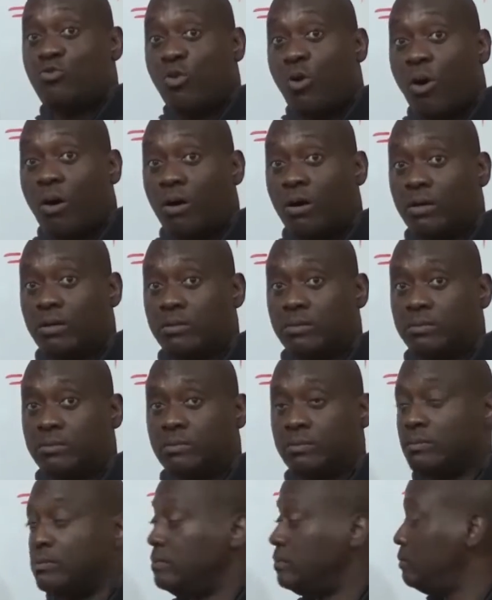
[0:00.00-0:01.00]
wrong.
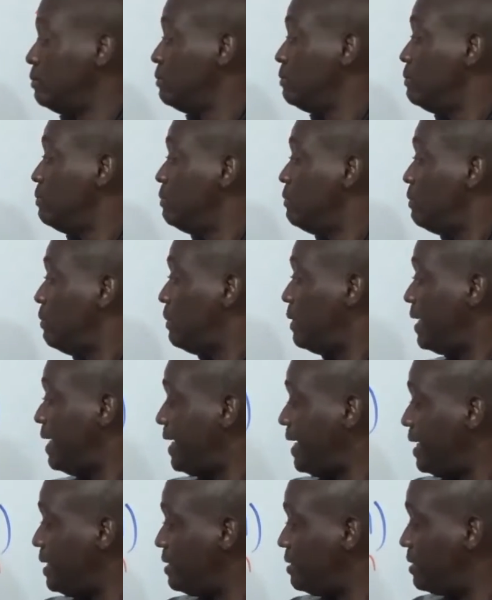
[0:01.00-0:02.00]

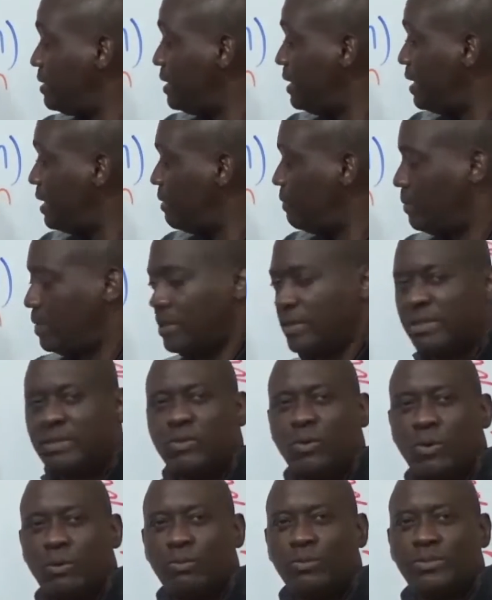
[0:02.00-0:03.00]
A to the, well, not
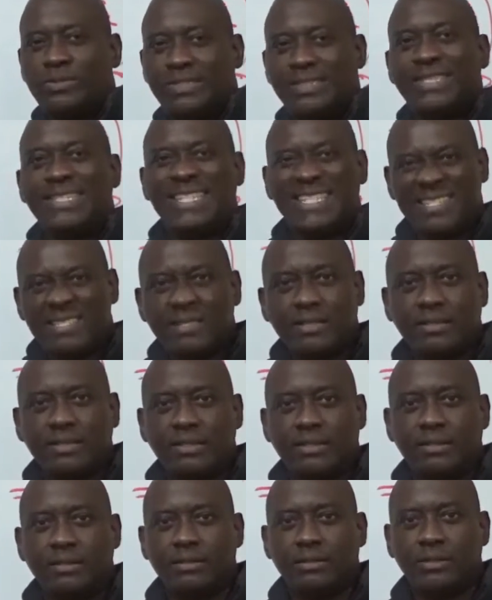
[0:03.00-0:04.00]
almost certain, you're
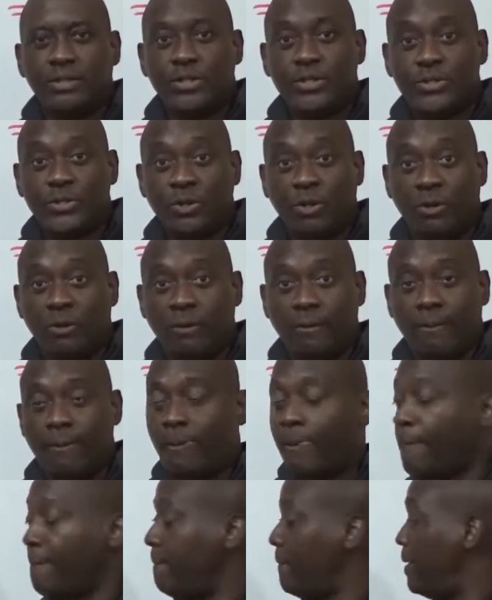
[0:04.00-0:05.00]
certain, you're sure.
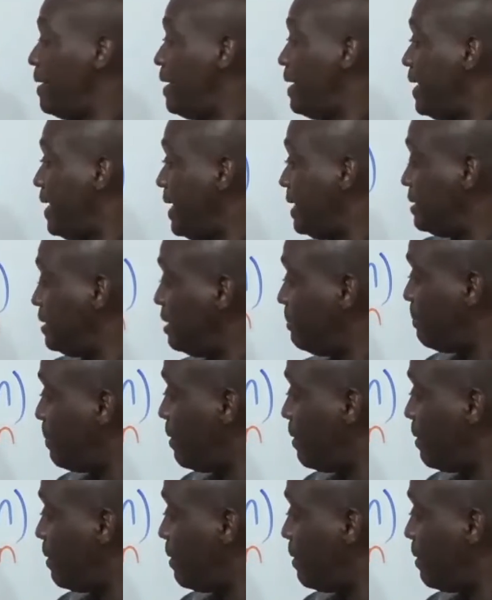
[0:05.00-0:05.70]
A to the